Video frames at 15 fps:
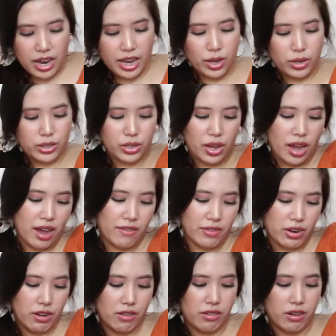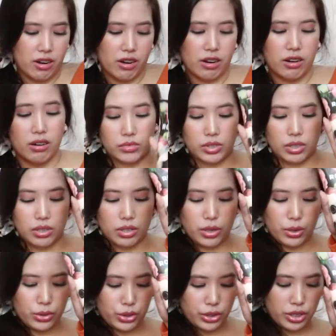I also have another
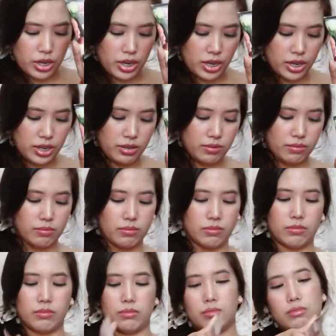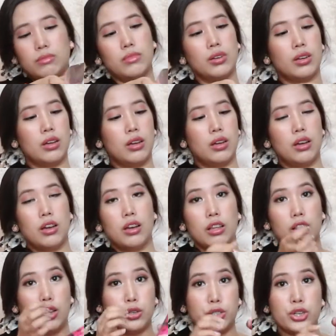lotion.
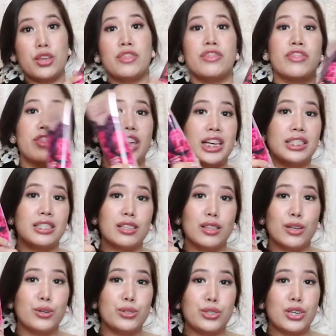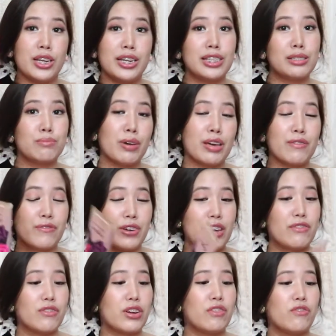Lotion. This lotion is my
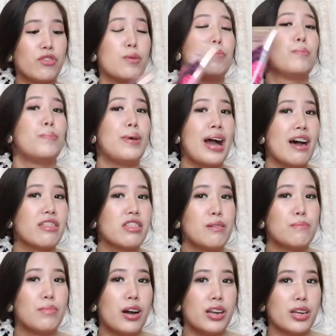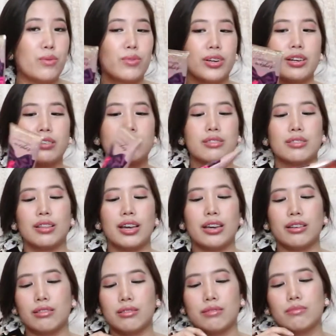favorite from Bath & Body Works.
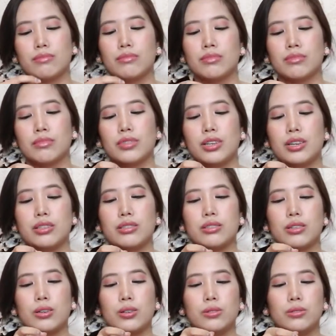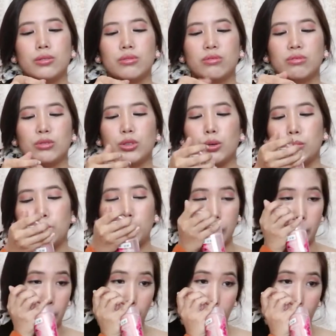Like, it's so, what?